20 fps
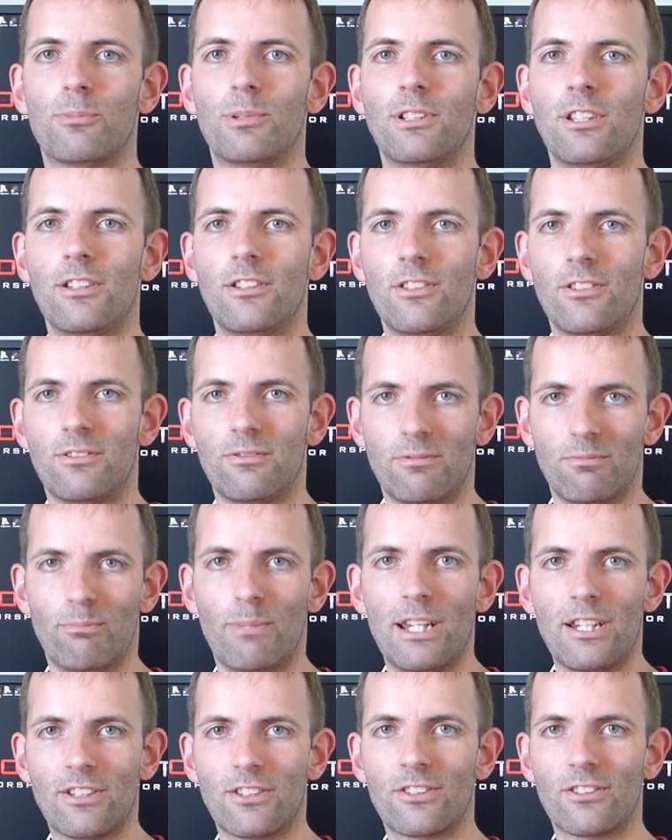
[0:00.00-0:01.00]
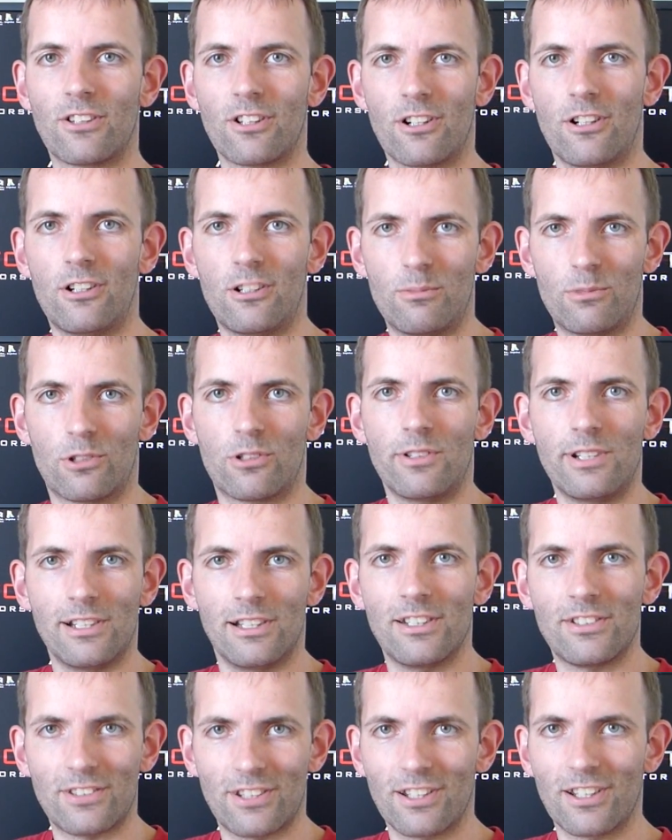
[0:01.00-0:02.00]
but it makes the car more
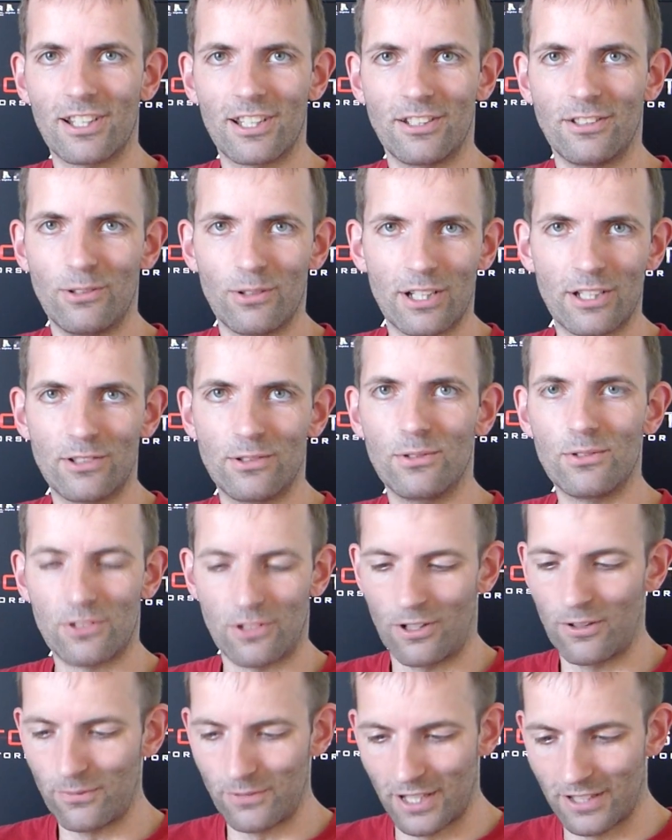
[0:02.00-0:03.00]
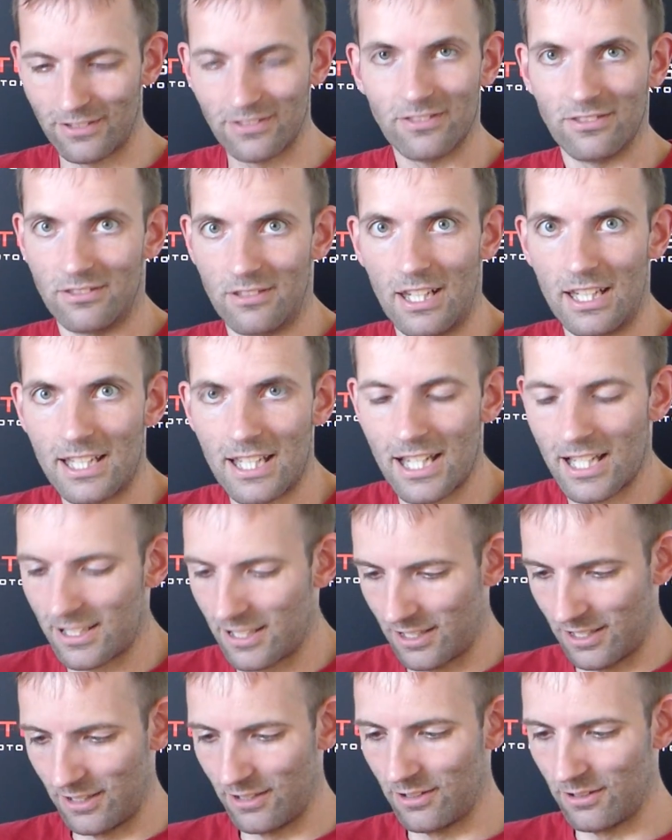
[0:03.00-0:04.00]
realistic and you can do stuff that they
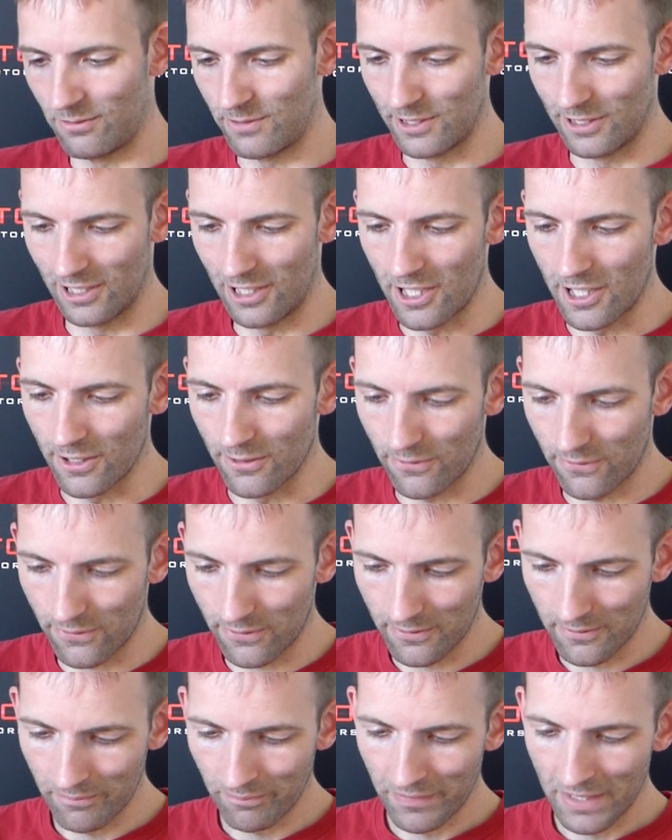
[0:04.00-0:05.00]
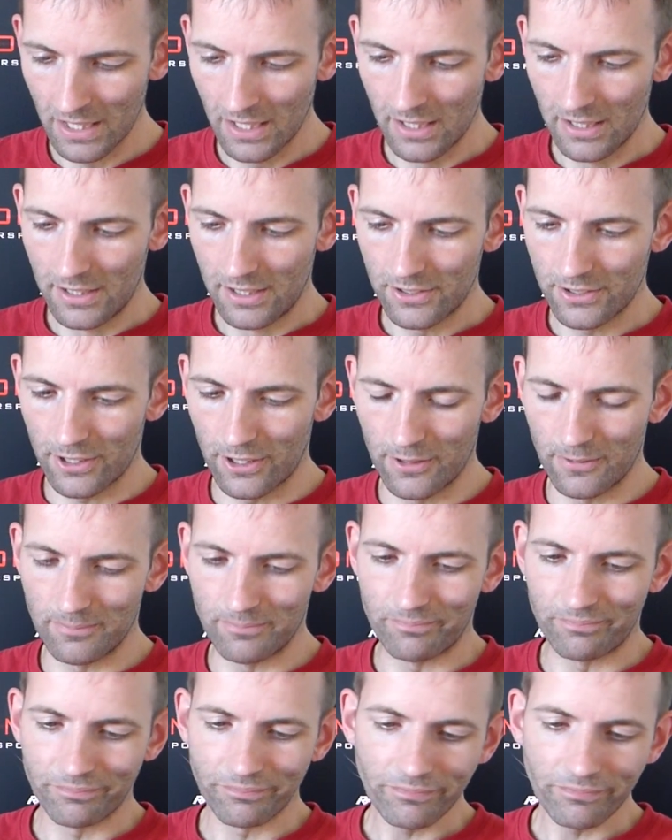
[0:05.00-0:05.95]
can in real life. So